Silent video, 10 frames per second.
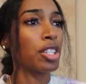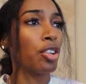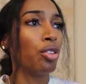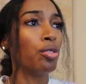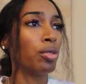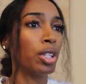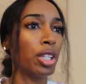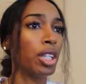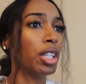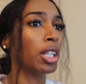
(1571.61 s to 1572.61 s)
So you
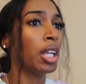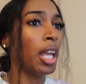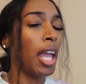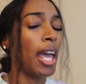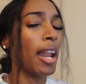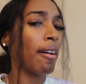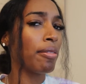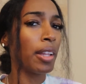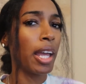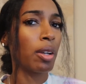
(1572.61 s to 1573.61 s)
could, and I
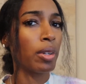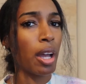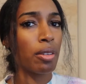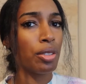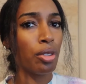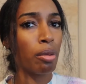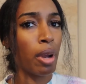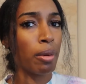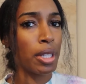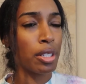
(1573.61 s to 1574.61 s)
feel like when I was doing
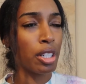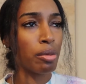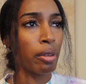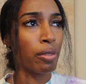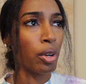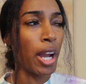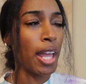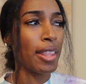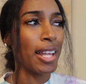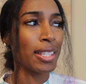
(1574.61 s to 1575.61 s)
my research
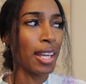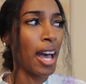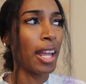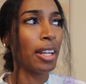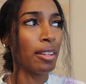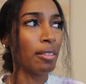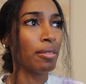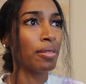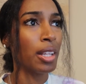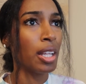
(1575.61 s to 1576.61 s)
beforehand, that's kind
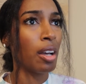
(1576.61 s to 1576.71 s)
of